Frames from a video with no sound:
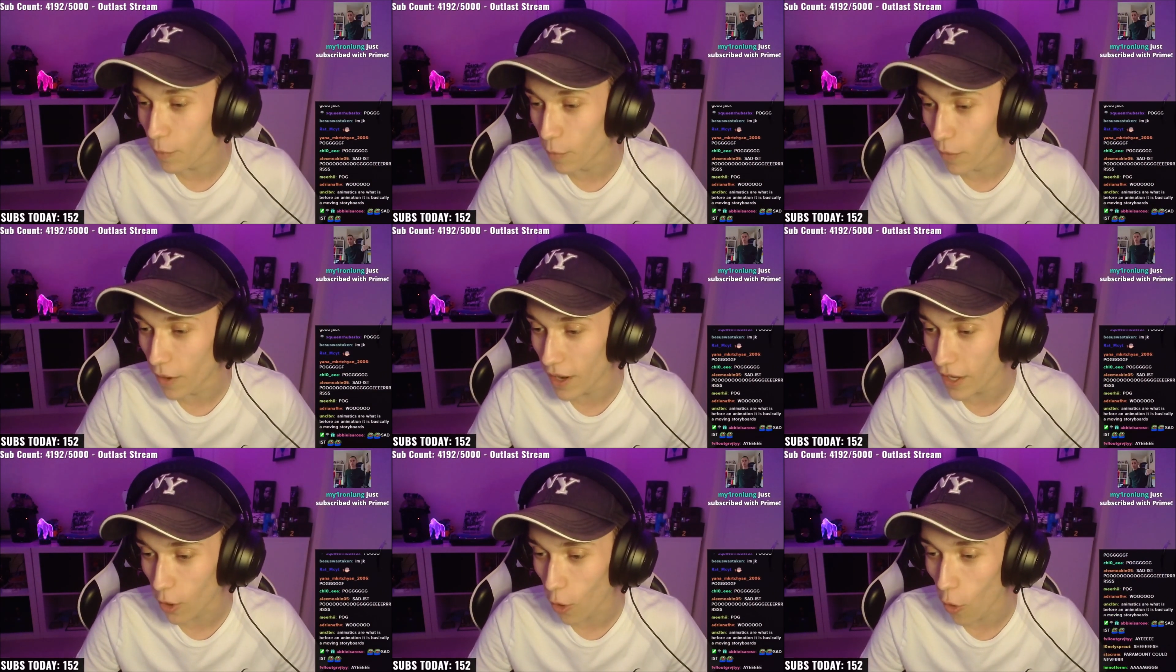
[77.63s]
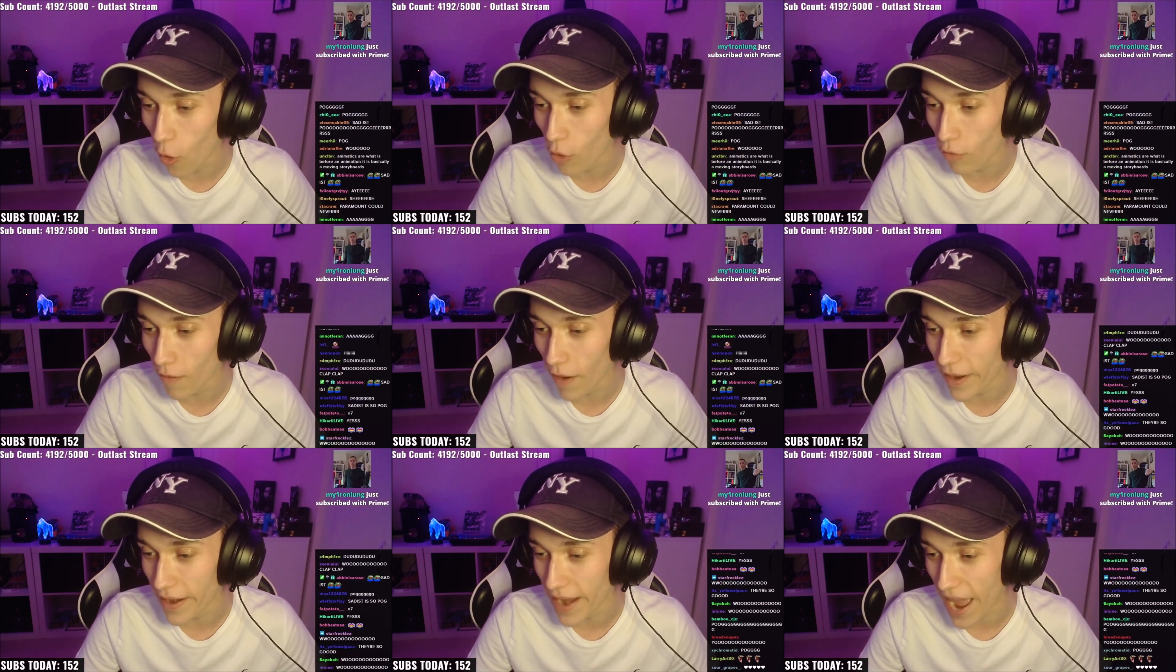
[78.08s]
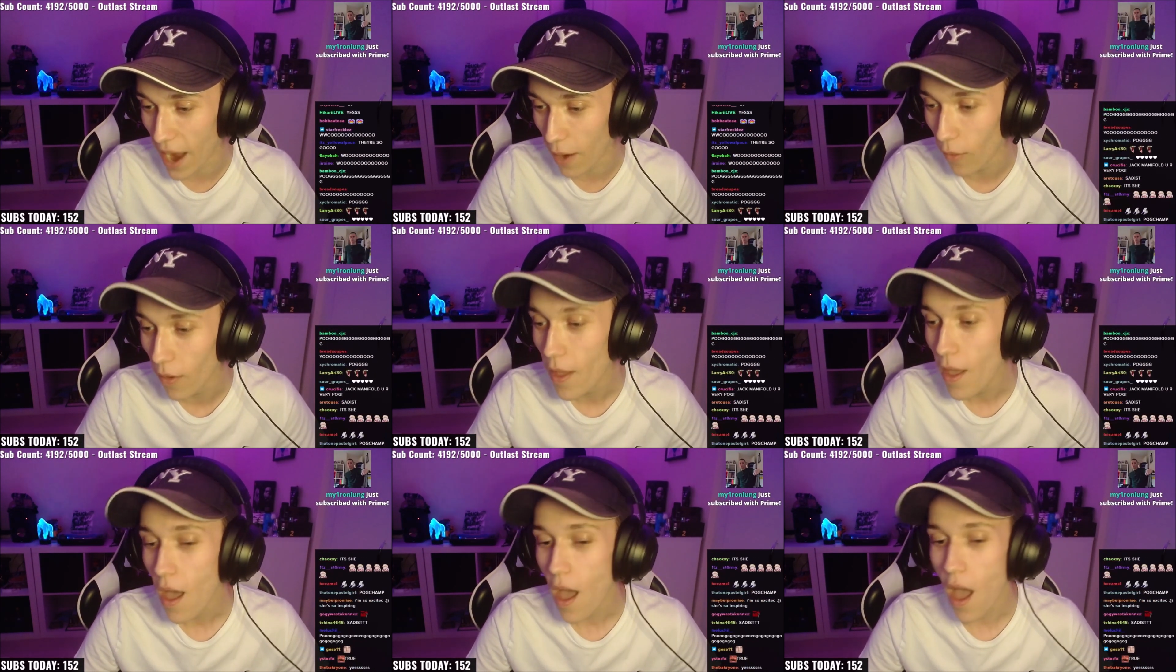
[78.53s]
We're in a call right now,
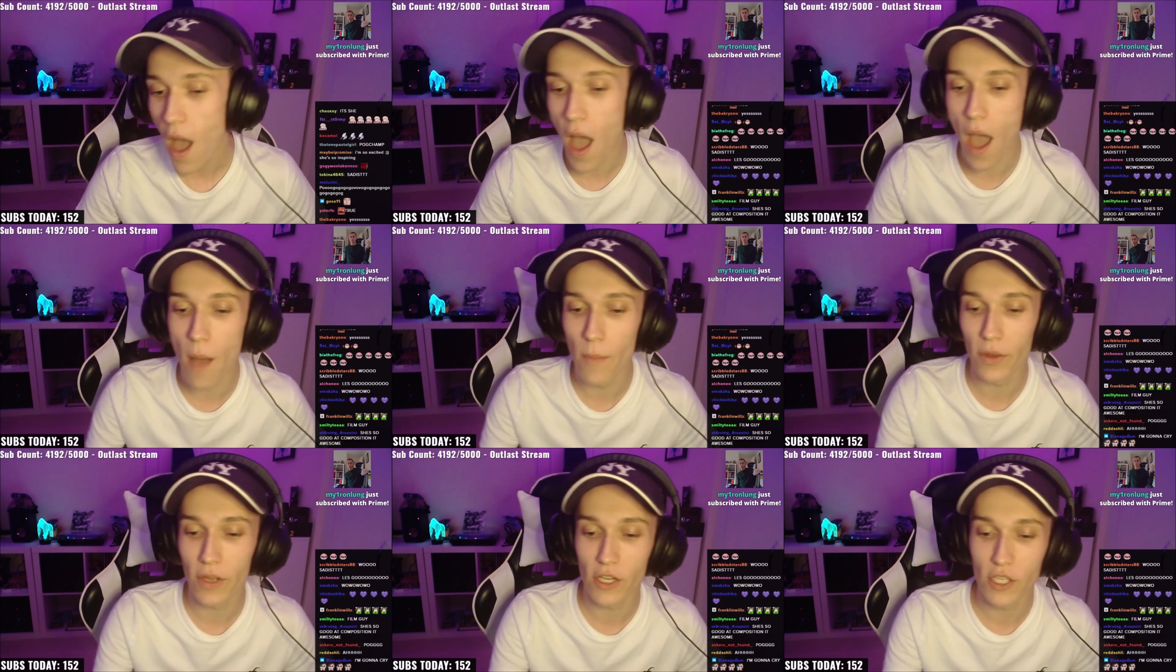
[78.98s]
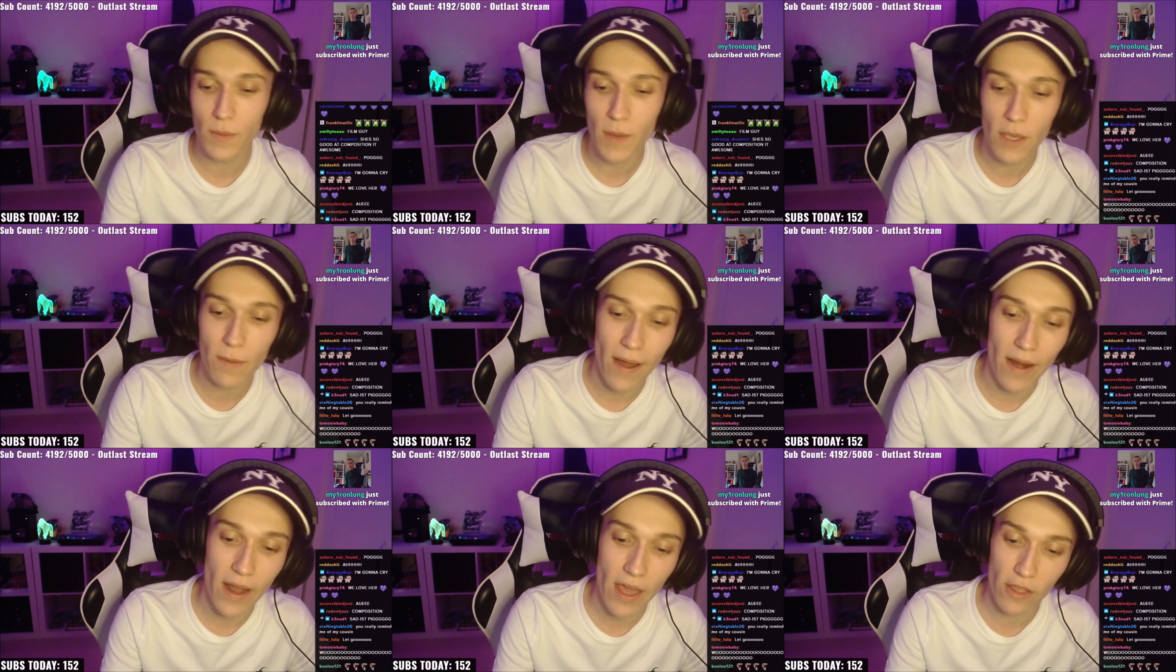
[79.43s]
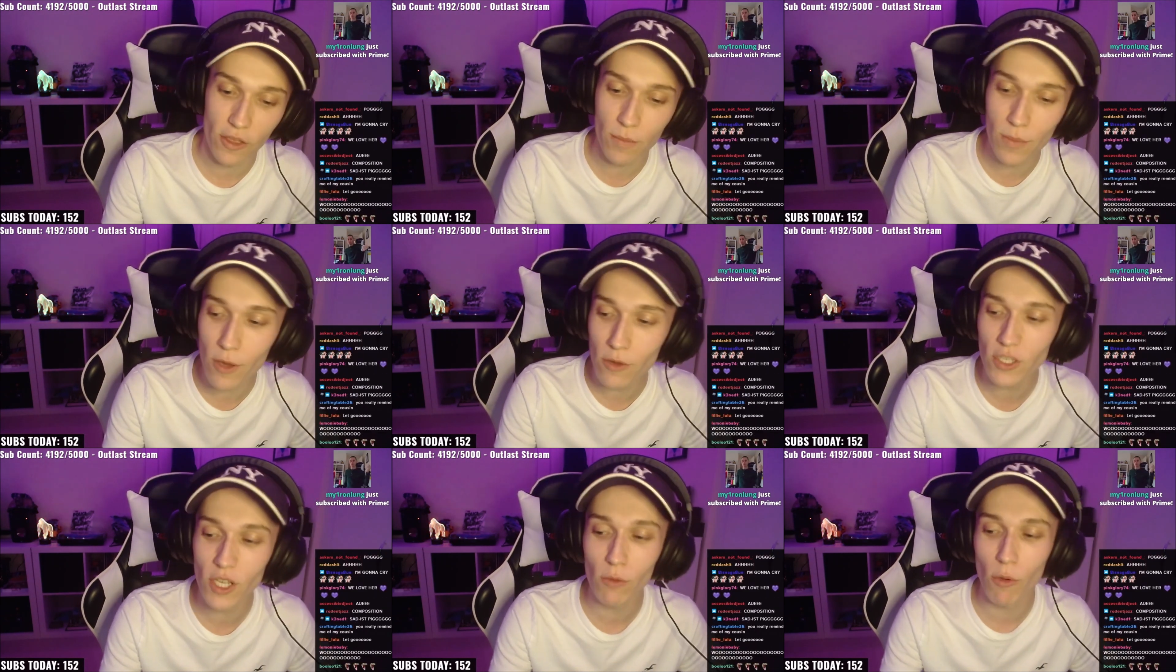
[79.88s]
and we're going to speak about it. The
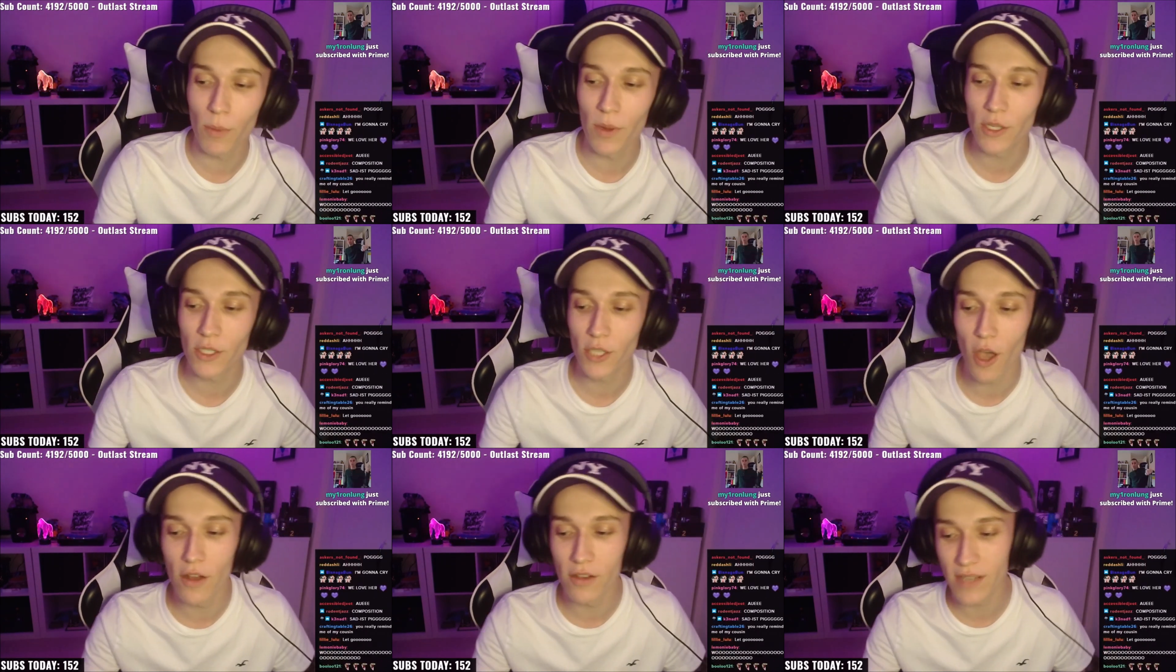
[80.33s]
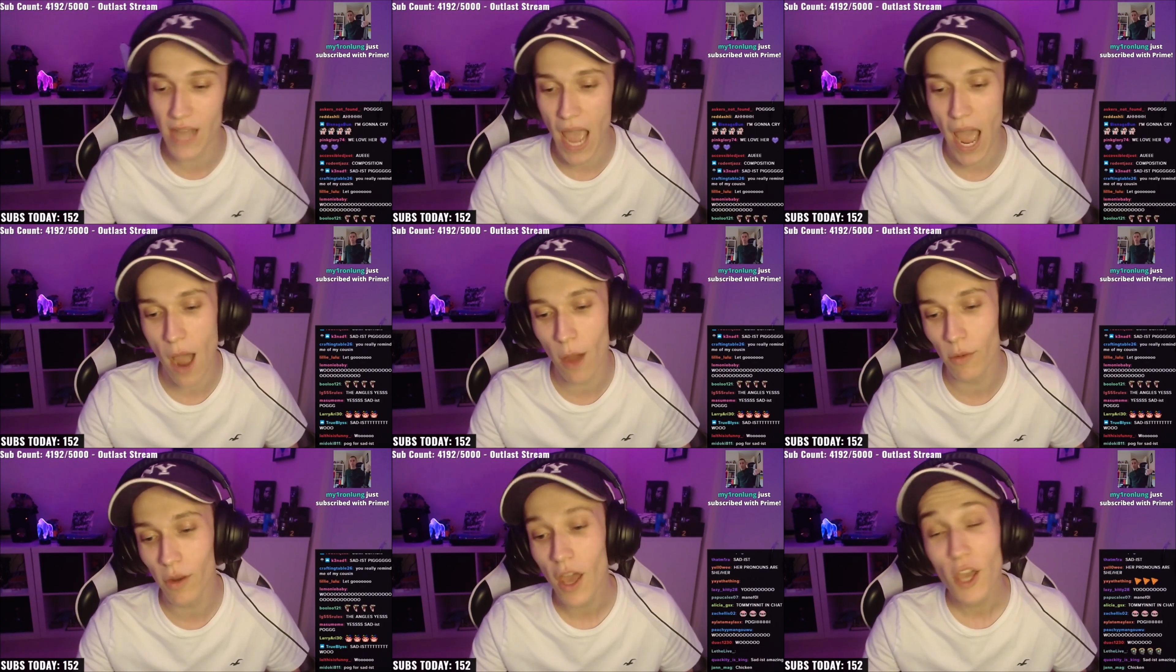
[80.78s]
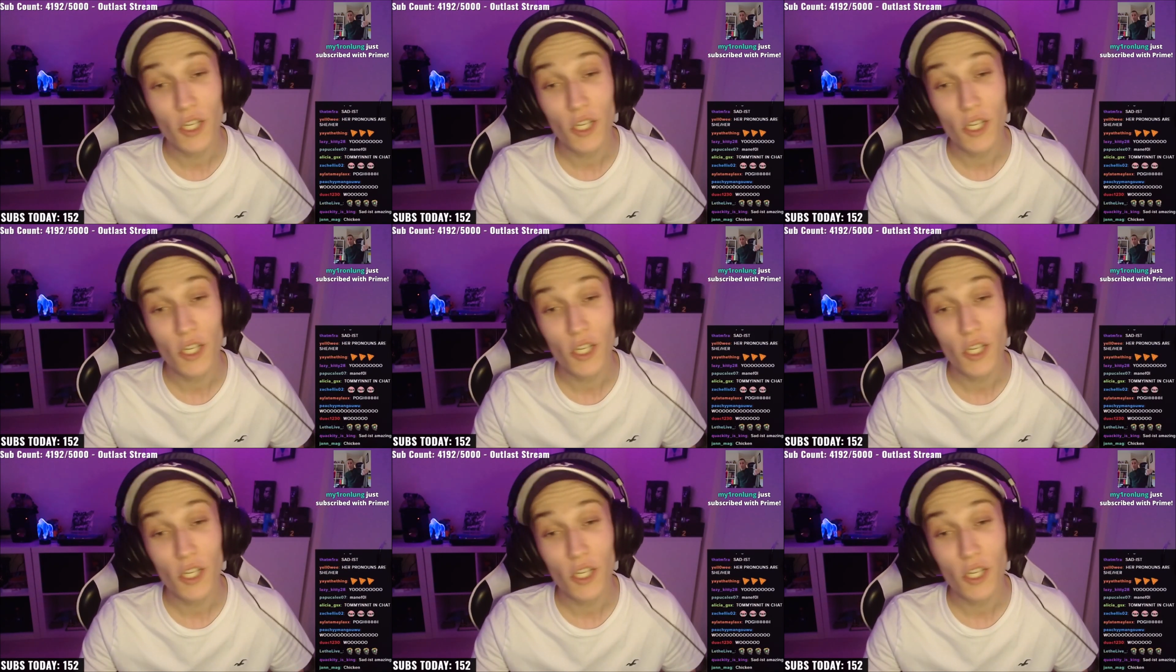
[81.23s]
music will be turned down.